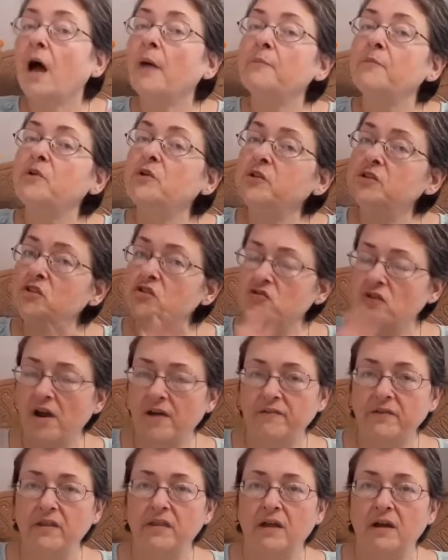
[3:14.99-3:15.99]
I'm going to try
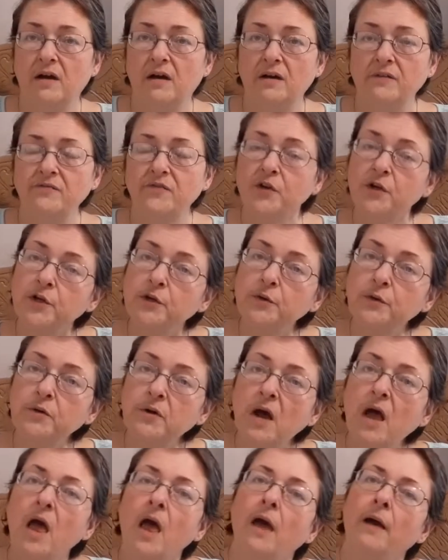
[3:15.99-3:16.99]
everything on for you.
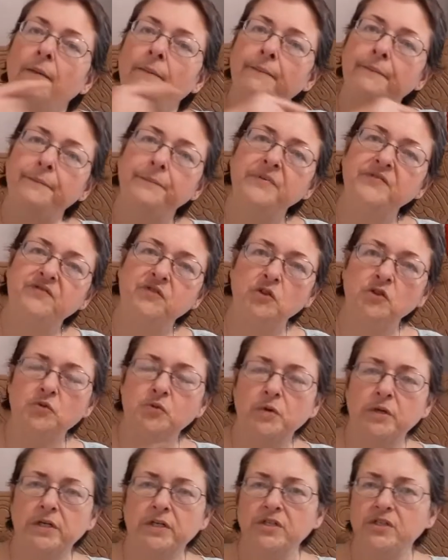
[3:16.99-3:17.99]
First,
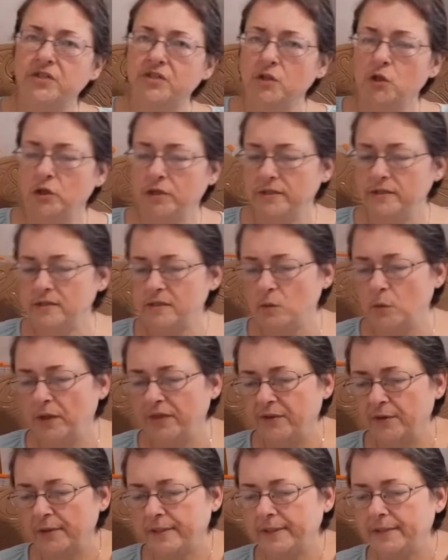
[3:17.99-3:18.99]
we're gonna just look and see
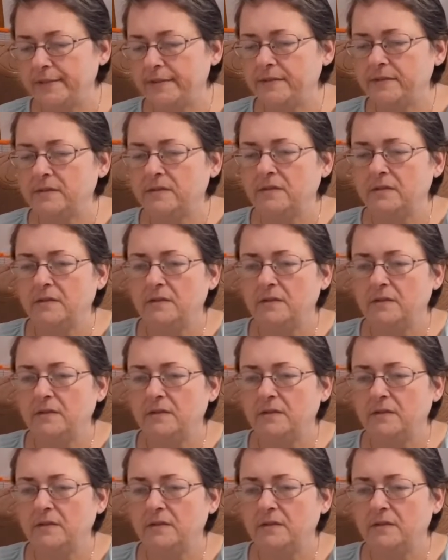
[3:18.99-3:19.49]
what there is.